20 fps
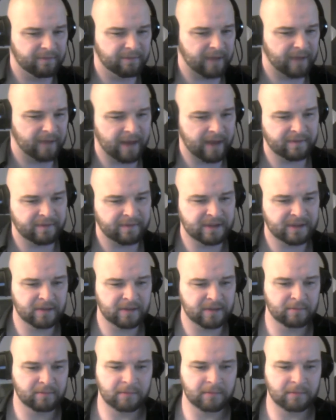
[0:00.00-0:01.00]
ifs
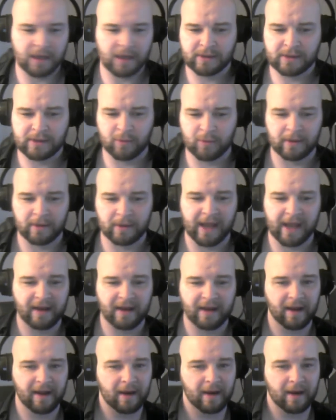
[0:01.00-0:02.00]
and buts were
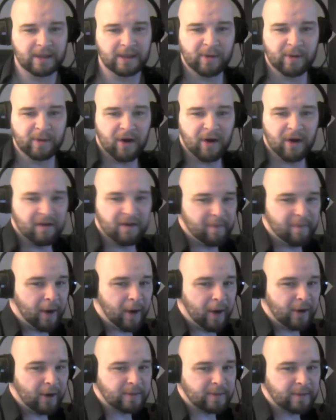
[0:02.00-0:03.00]
candy and nuts, we'd all have a
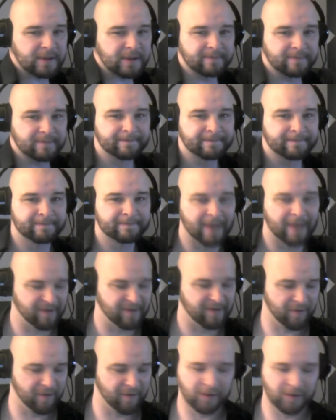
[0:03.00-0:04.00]
Merry Christmas. I've
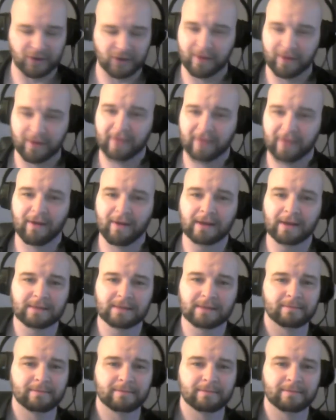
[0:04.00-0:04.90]
never understood that phrase.